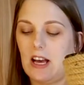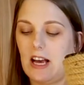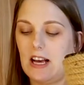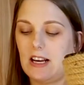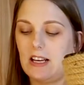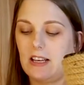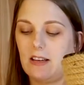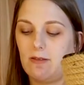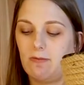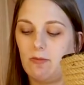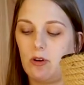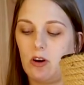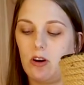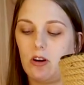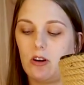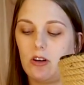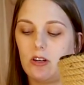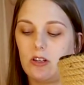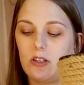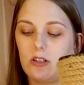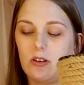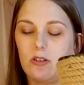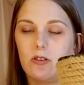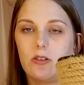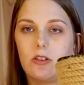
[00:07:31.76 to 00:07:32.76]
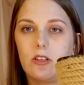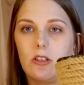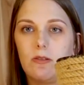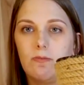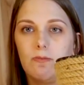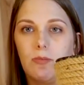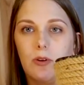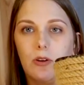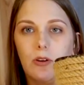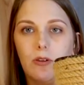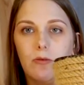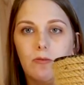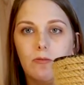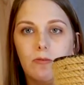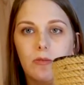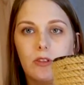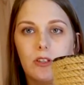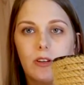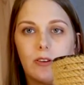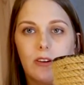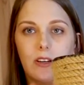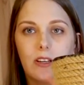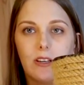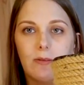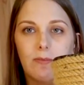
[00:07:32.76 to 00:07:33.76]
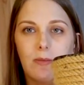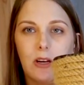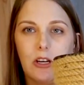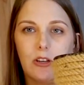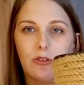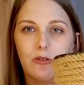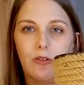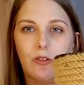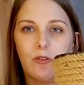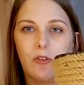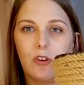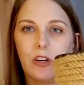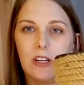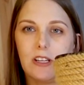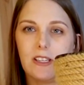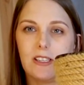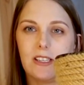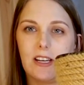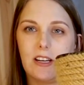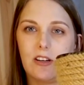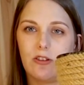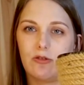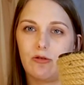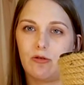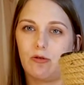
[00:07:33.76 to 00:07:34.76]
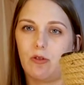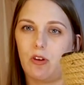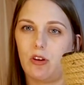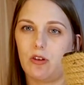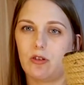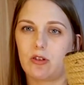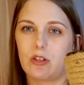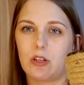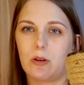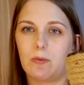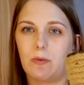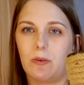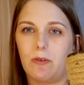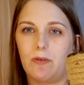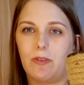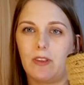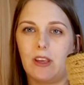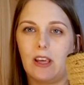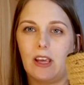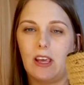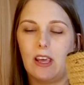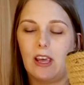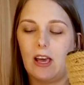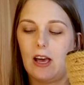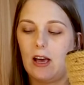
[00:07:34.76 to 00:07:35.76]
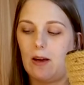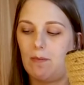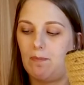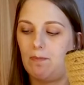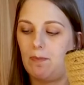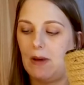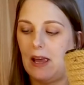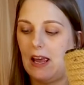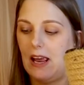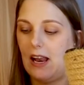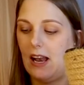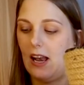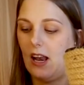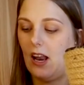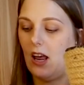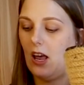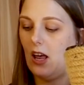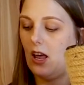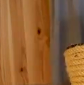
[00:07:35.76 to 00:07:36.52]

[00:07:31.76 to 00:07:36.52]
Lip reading: added markers onto the bottom so I can make sure I've got it central on top of the bin.